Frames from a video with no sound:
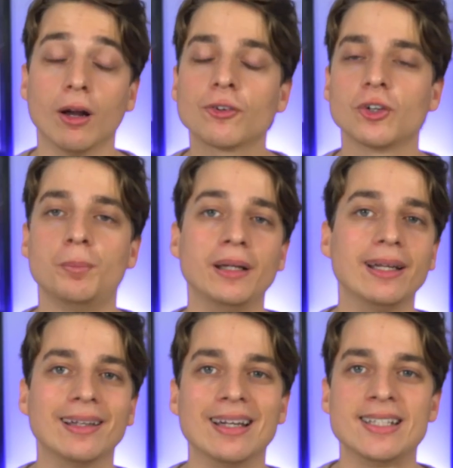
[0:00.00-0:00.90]
And also
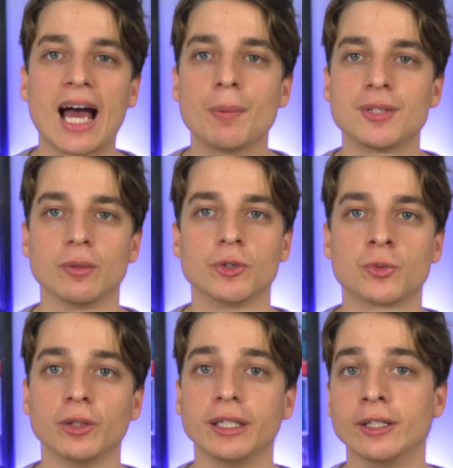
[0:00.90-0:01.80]
being an adapted
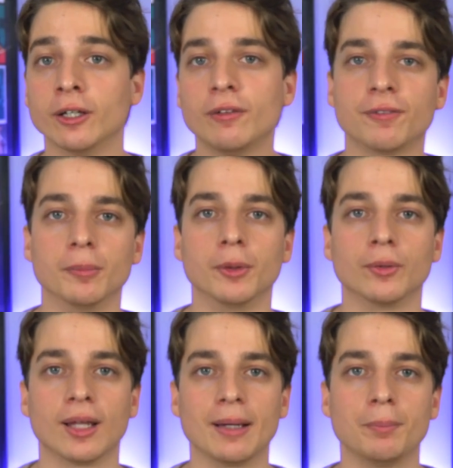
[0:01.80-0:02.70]
was really good for
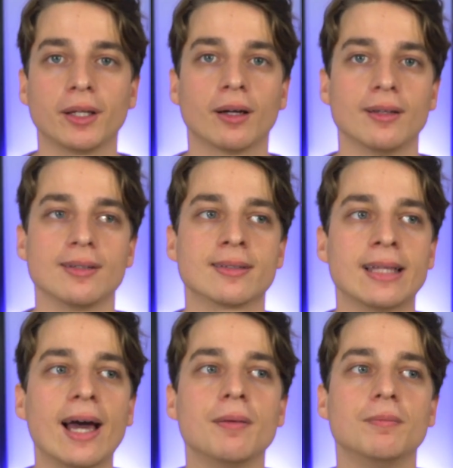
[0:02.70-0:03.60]
Moonlight because
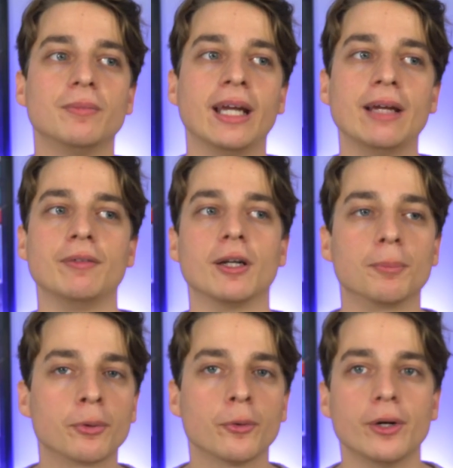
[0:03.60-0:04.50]
that gave it a
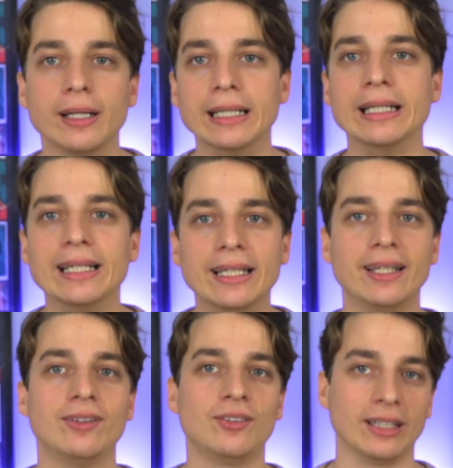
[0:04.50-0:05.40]
pretty
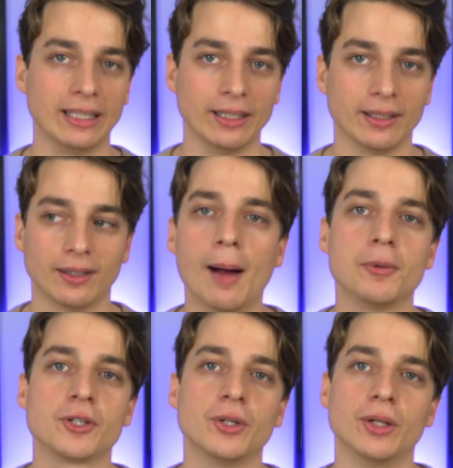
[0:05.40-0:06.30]
easy
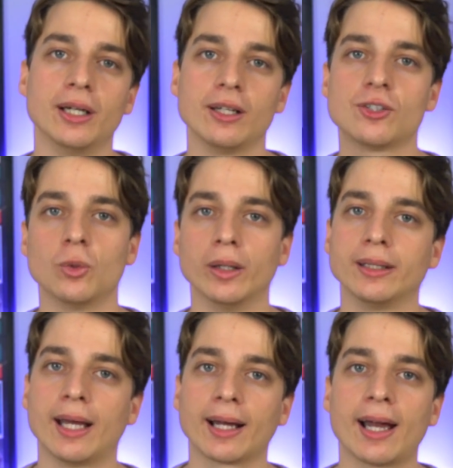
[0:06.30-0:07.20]
opportunity to
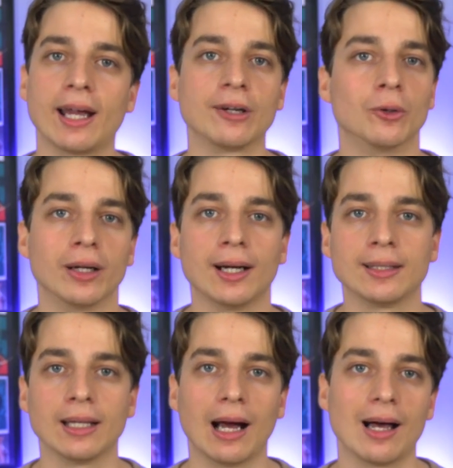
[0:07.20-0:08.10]
win that category
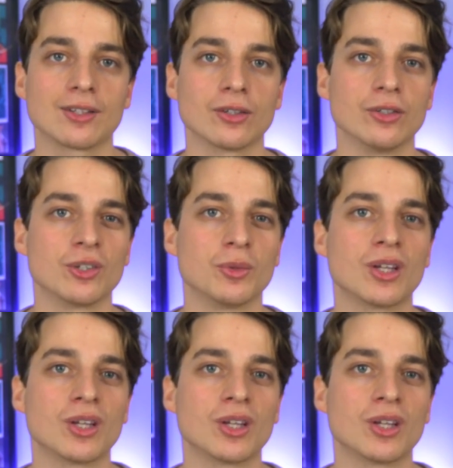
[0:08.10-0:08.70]
at the Oscars. It